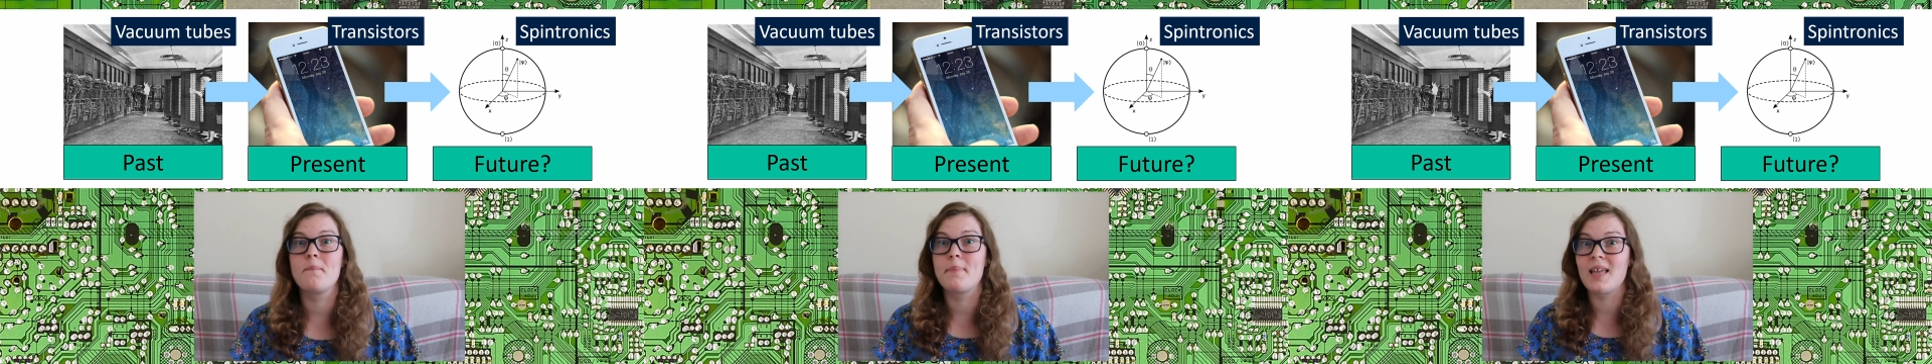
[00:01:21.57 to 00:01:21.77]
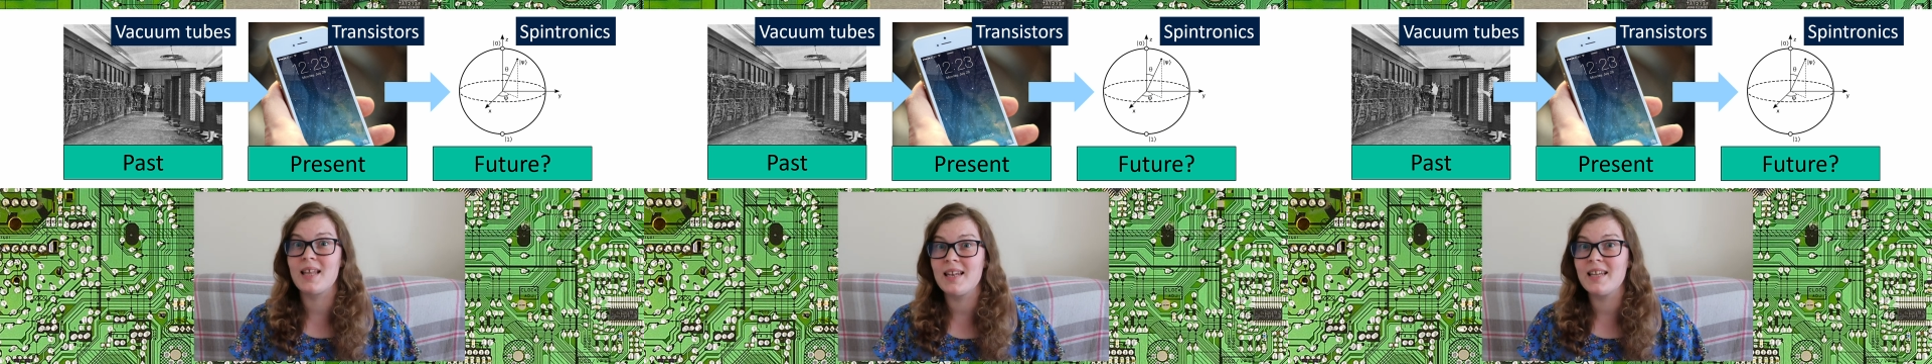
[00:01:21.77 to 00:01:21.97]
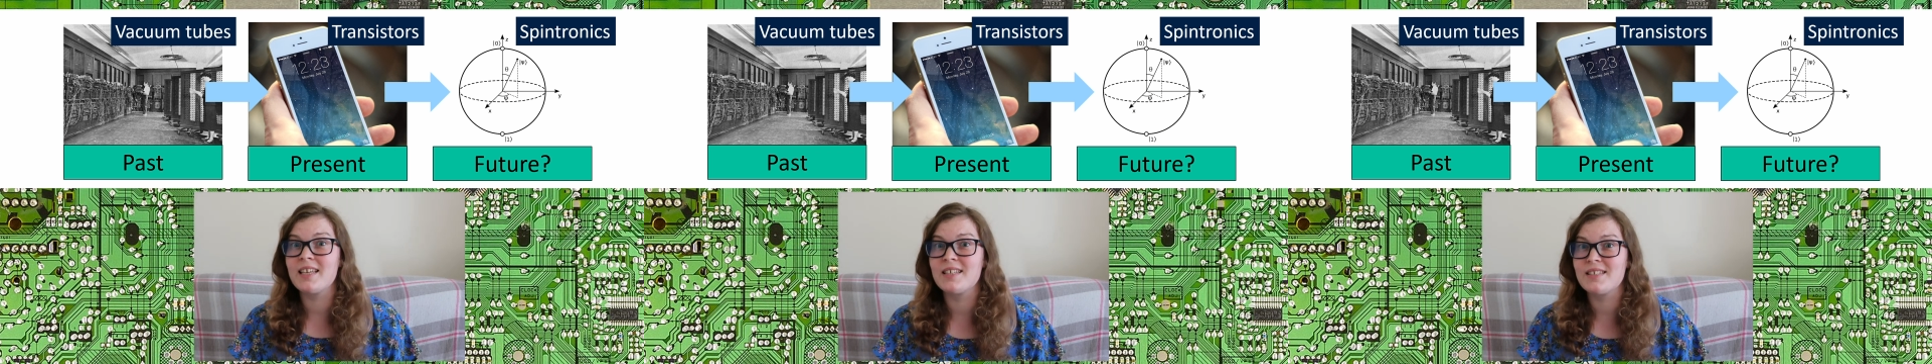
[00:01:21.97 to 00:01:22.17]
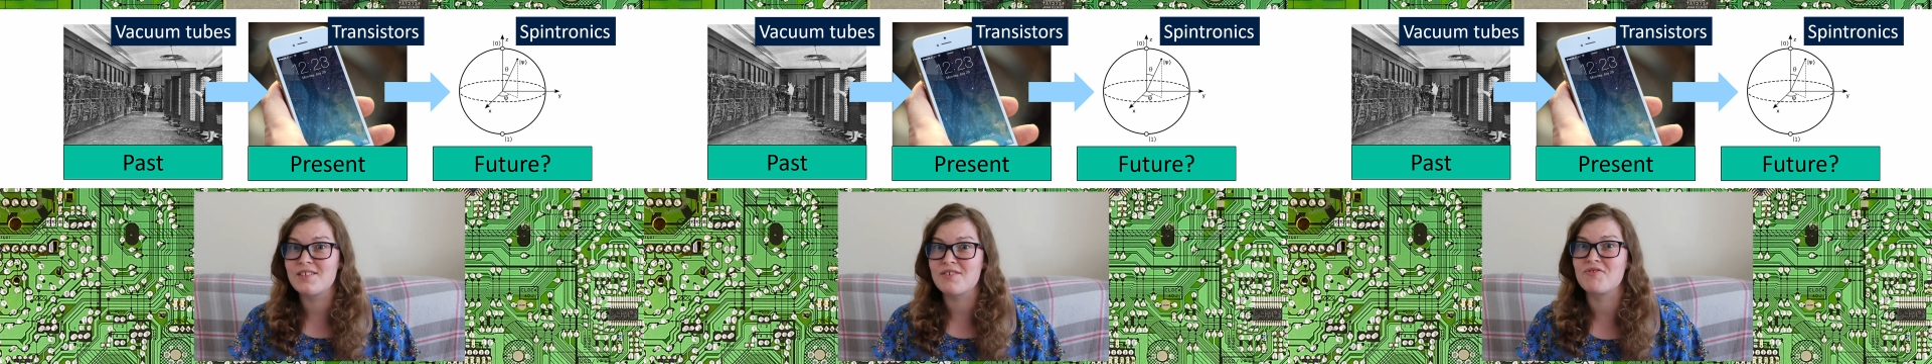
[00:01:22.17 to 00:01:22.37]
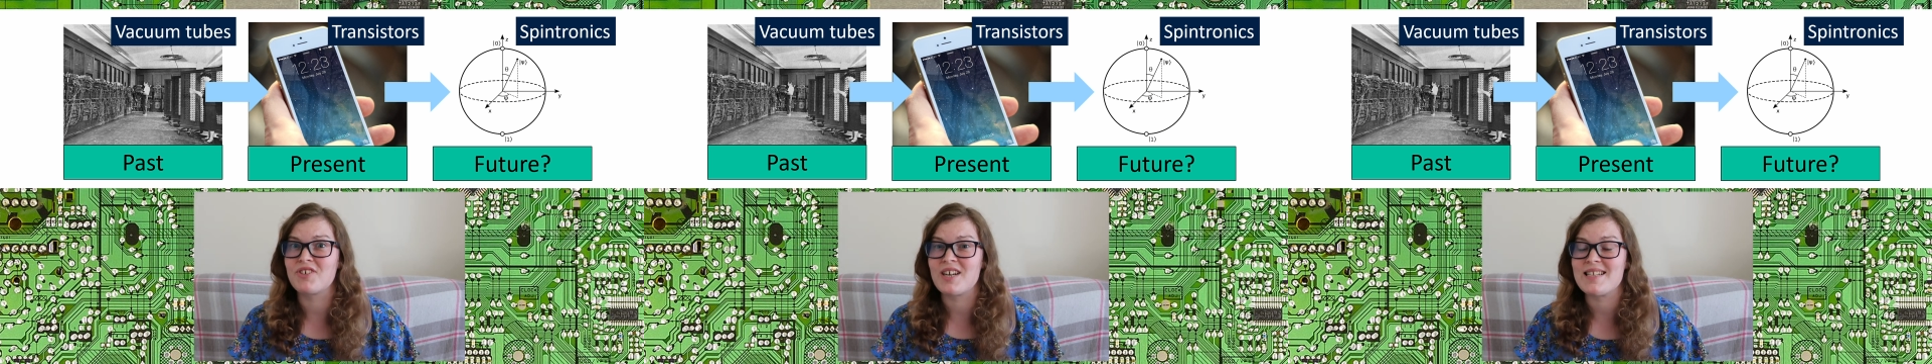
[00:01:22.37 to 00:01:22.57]
billions
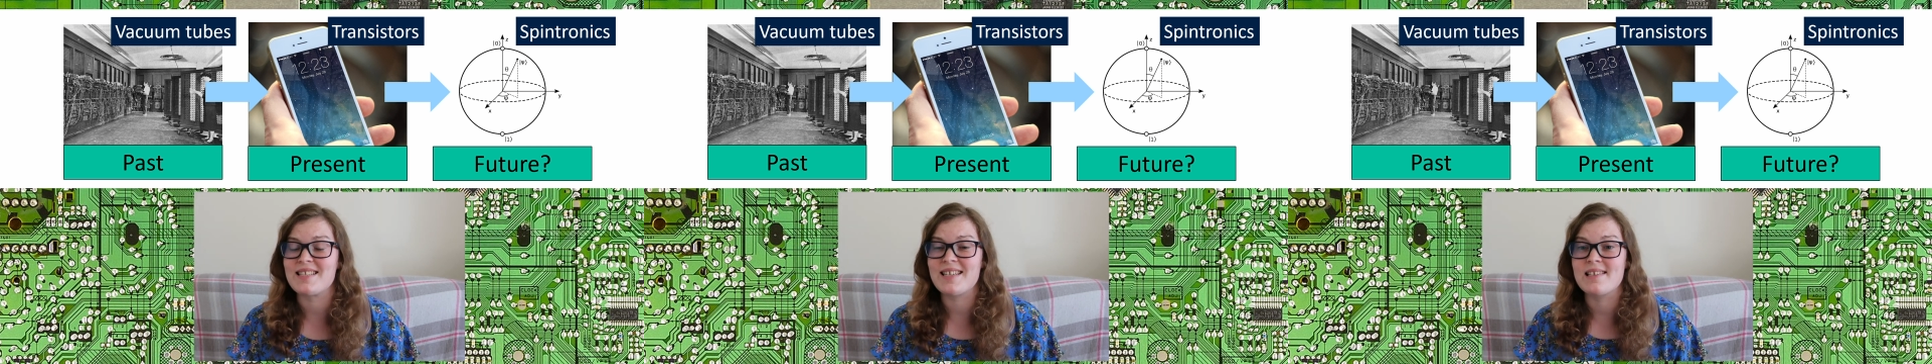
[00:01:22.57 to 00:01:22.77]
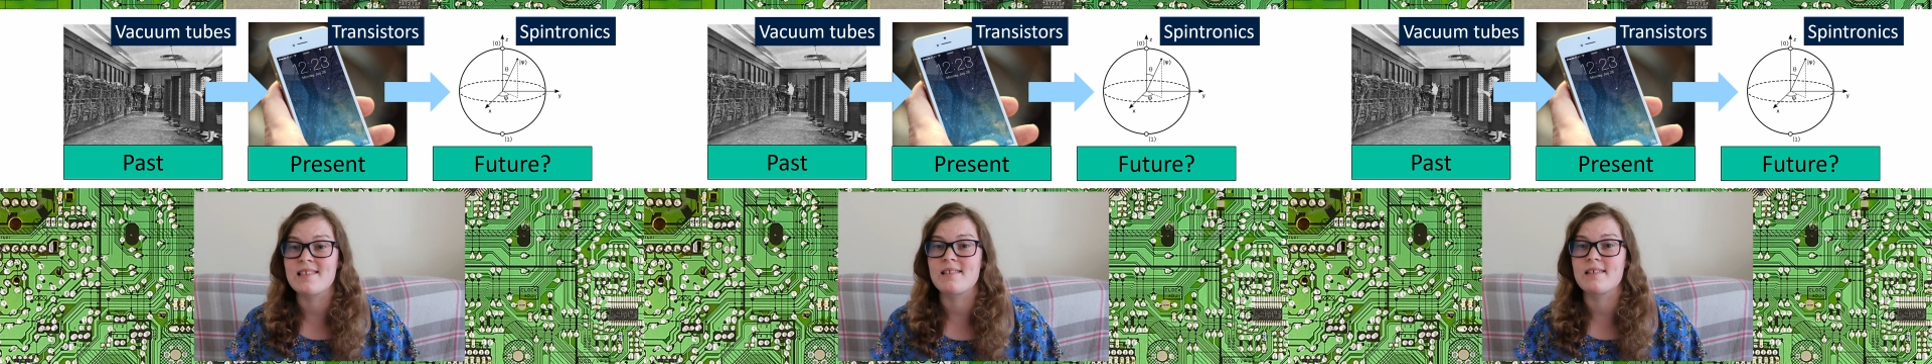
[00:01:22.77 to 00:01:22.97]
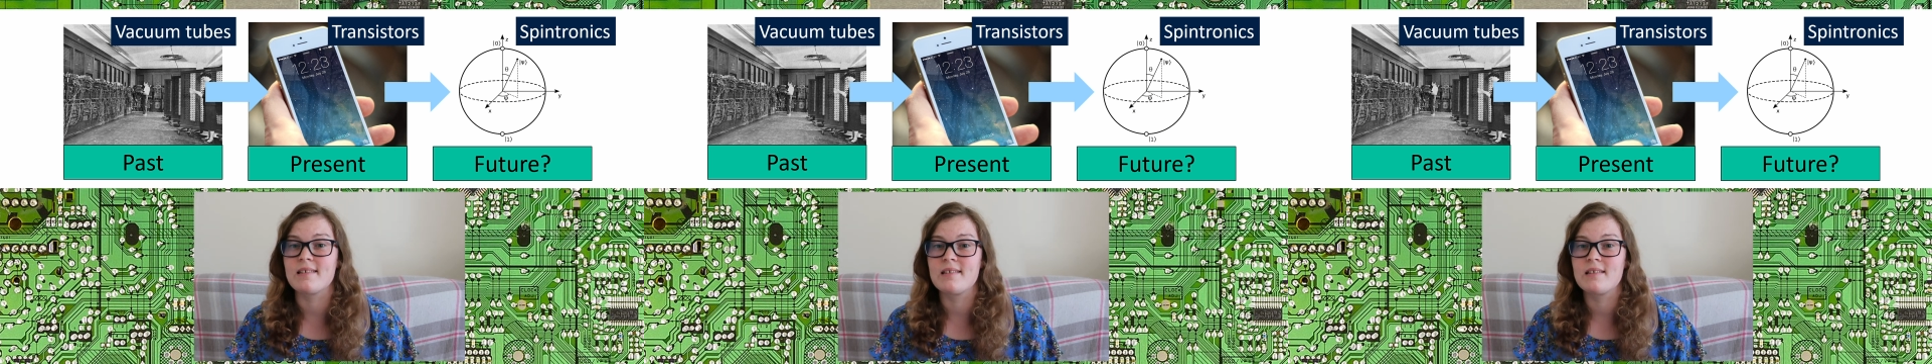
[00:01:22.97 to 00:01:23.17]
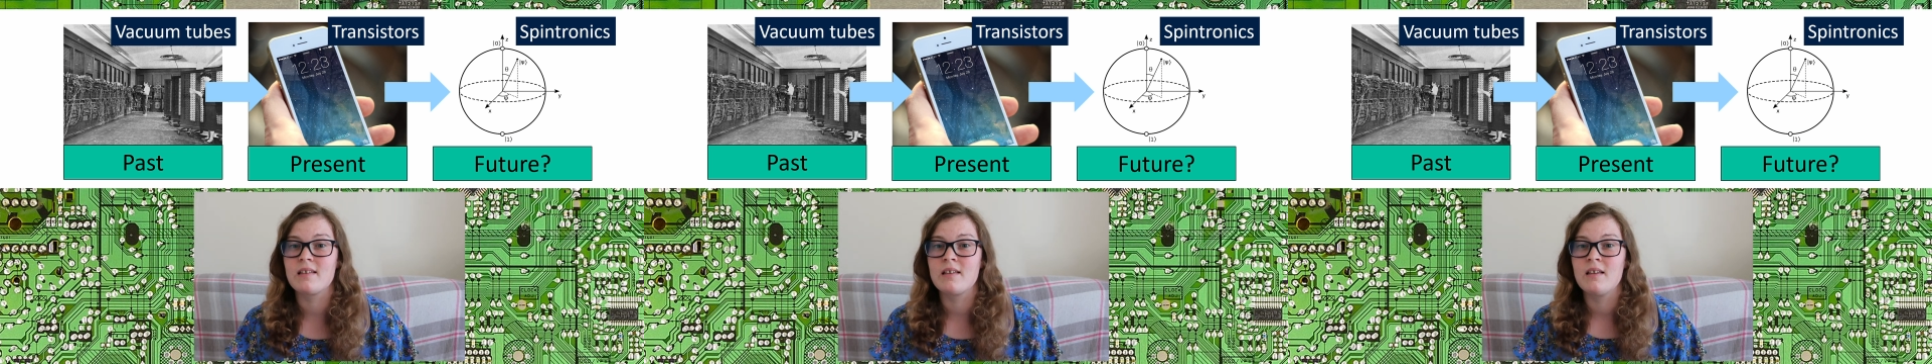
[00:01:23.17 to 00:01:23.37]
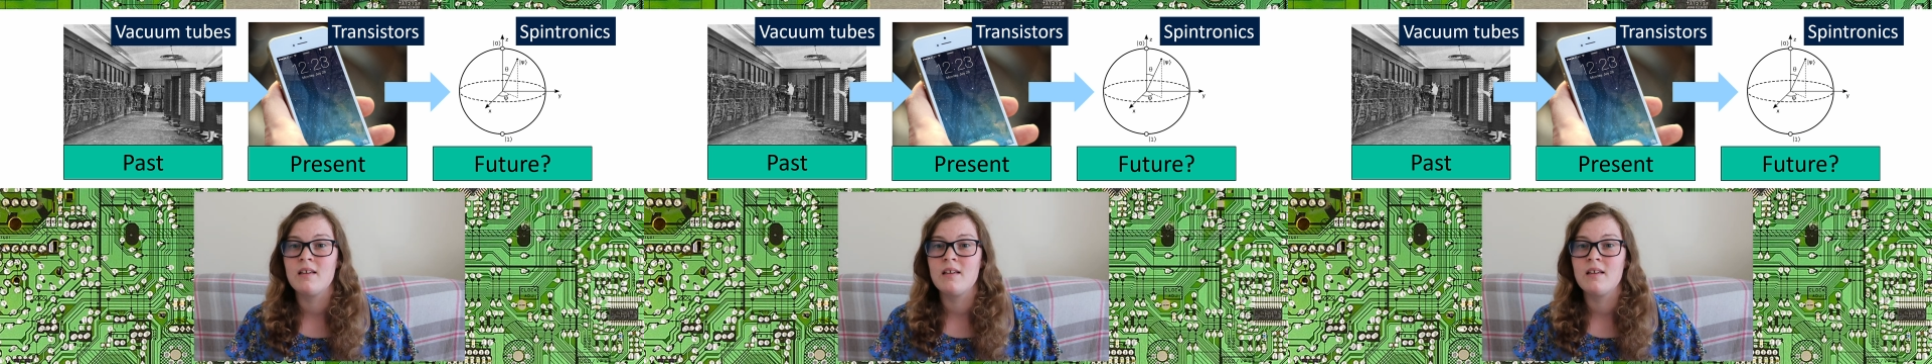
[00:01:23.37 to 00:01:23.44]
of transistors,